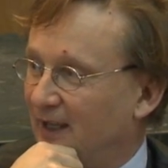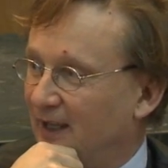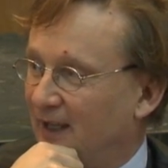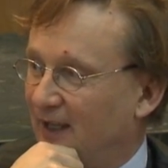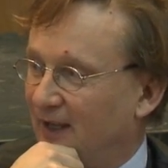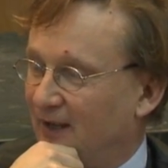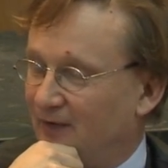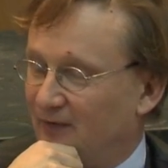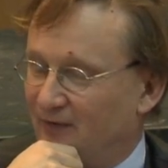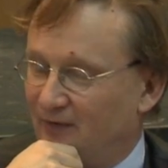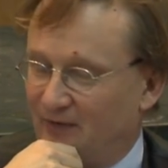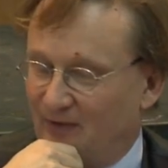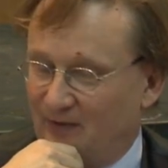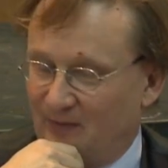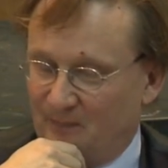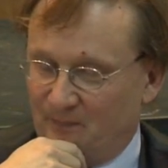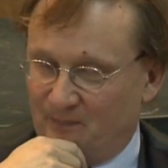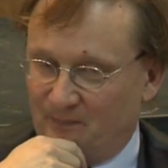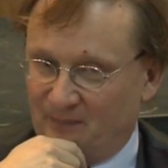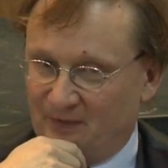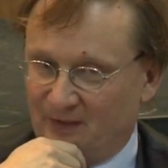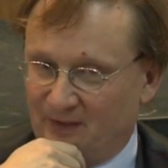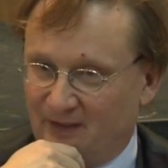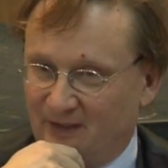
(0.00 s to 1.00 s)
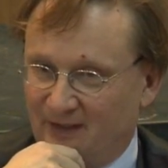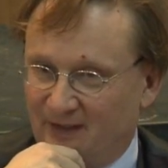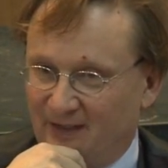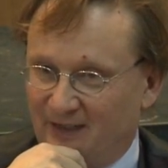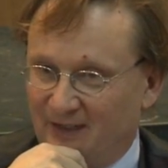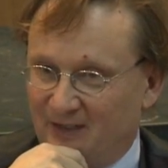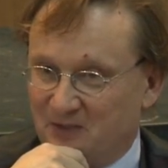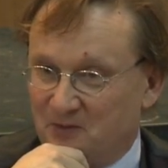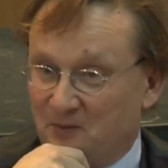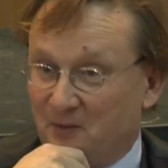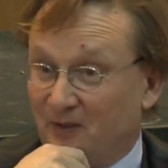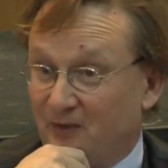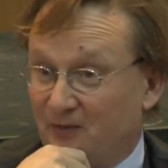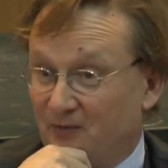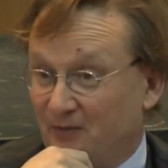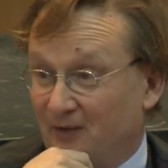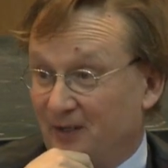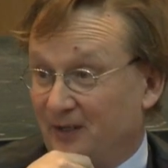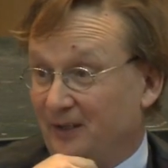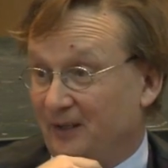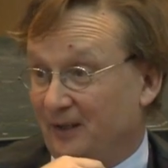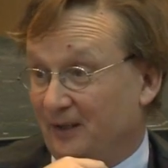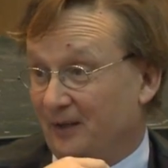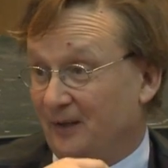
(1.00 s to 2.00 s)
And it's quite
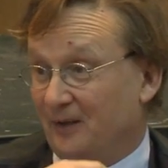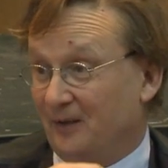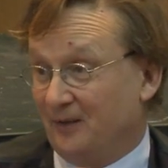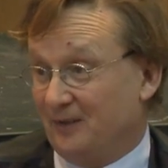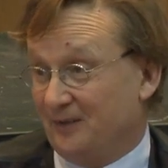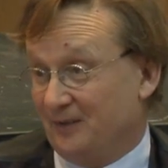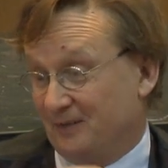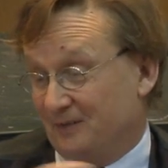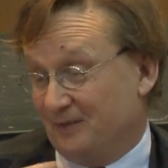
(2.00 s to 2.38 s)
striking. You know,